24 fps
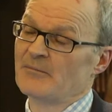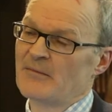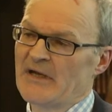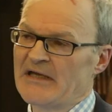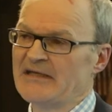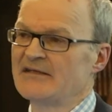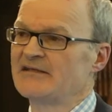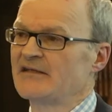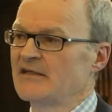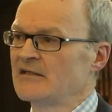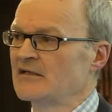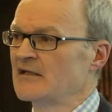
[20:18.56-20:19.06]
the
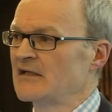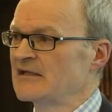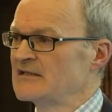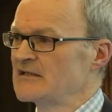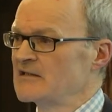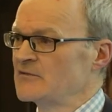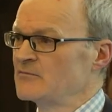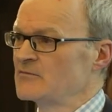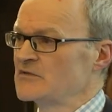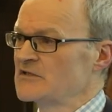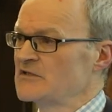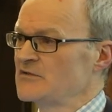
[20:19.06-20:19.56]
main thing they
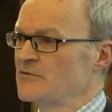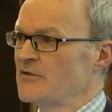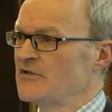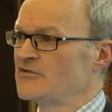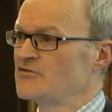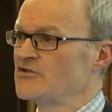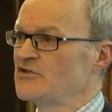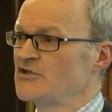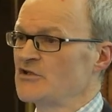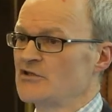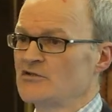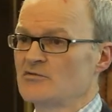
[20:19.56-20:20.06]
did was to
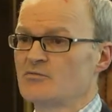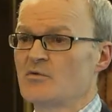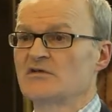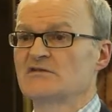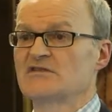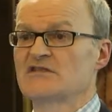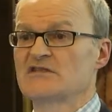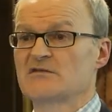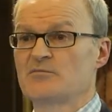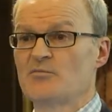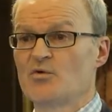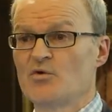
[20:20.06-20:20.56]
introduce
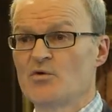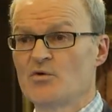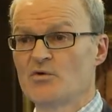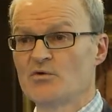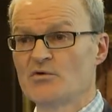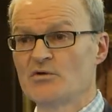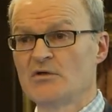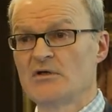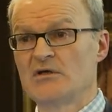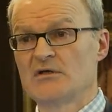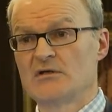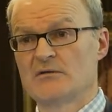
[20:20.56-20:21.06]
one
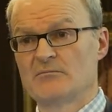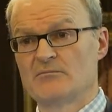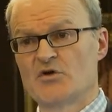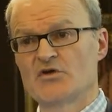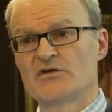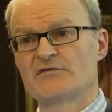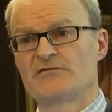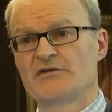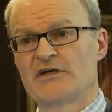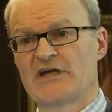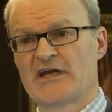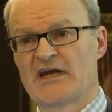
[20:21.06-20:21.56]
small
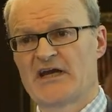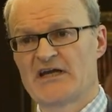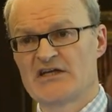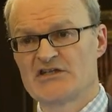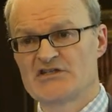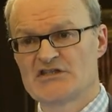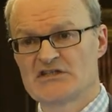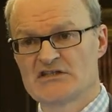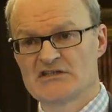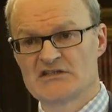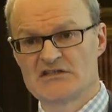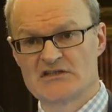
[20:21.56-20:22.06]

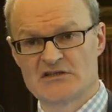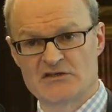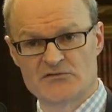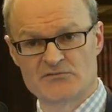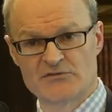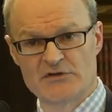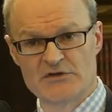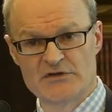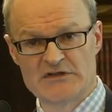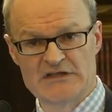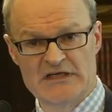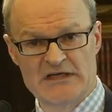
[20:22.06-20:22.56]
modification to the
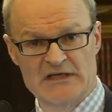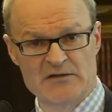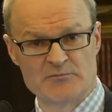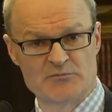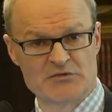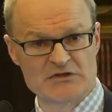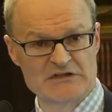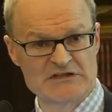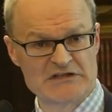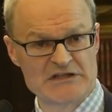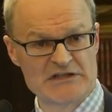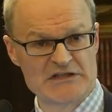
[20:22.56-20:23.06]
routine
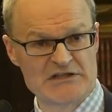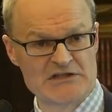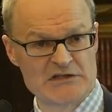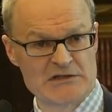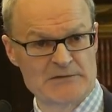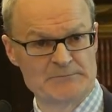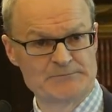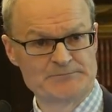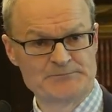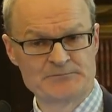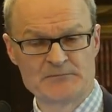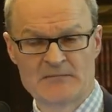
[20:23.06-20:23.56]
procedure.
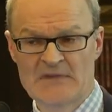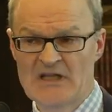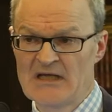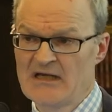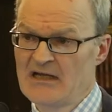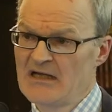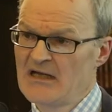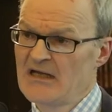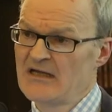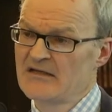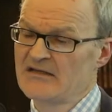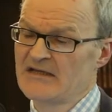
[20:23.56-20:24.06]

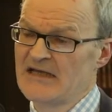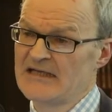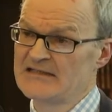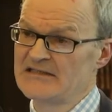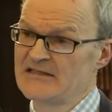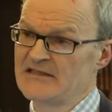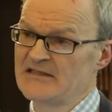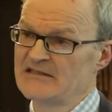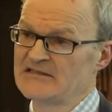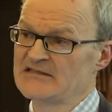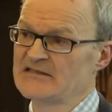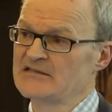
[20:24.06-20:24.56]
That
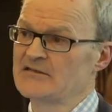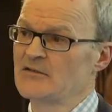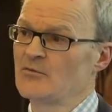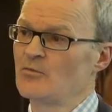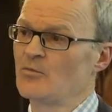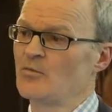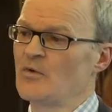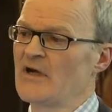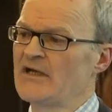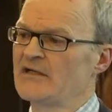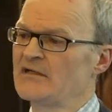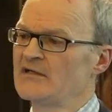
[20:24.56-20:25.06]
is,
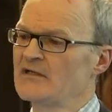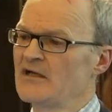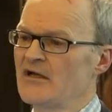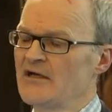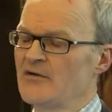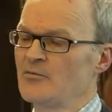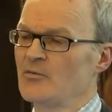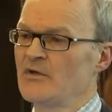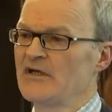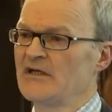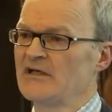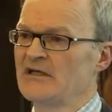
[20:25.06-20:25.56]
when an
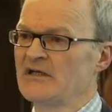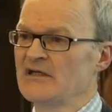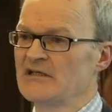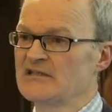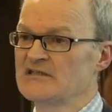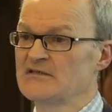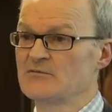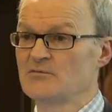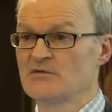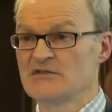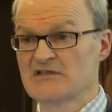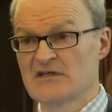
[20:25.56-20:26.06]

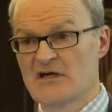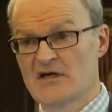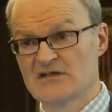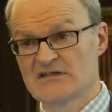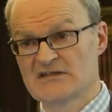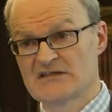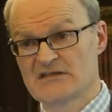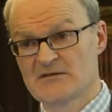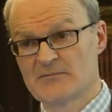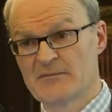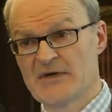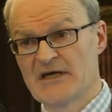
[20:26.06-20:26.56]
eyewitness was
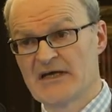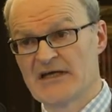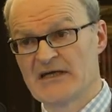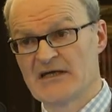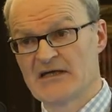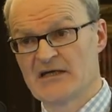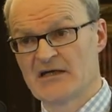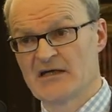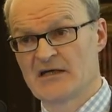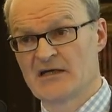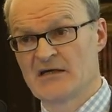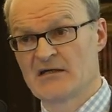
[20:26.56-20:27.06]
asked to make
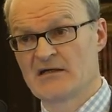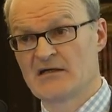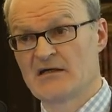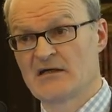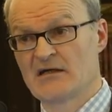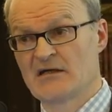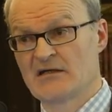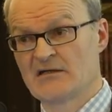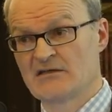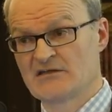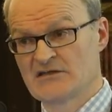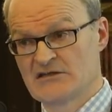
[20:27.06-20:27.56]

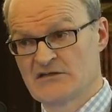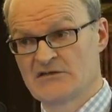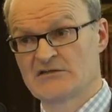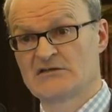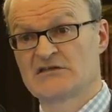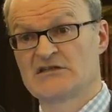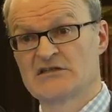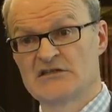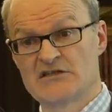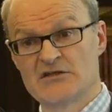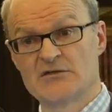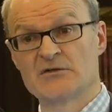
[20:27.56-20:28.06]

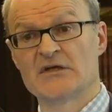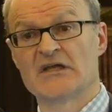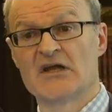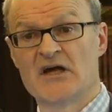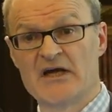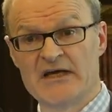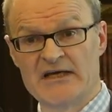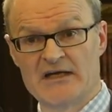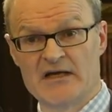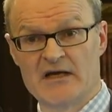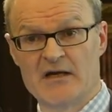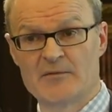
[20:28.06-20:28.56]
to do a
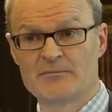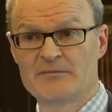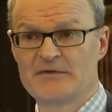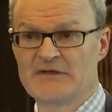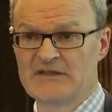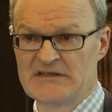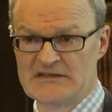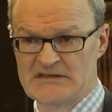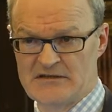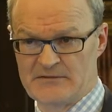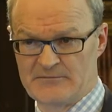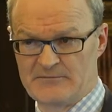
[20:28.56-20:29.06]
lineup,
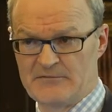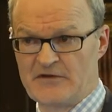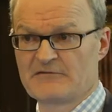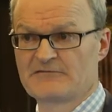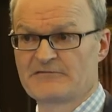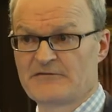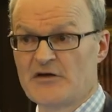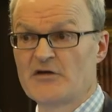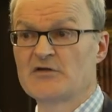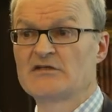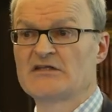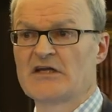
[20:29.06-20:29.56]
these are
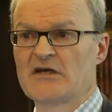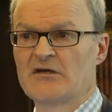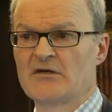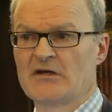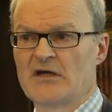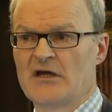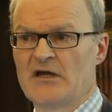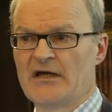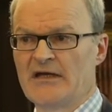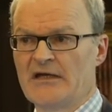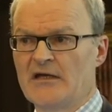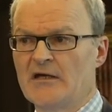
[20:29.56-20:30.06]
photo
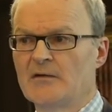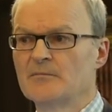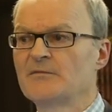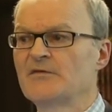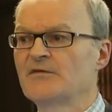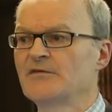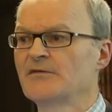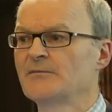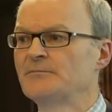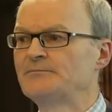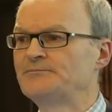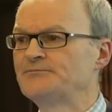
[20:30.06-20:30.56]

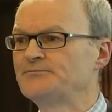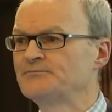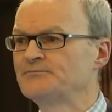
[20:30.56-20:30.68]
lineups,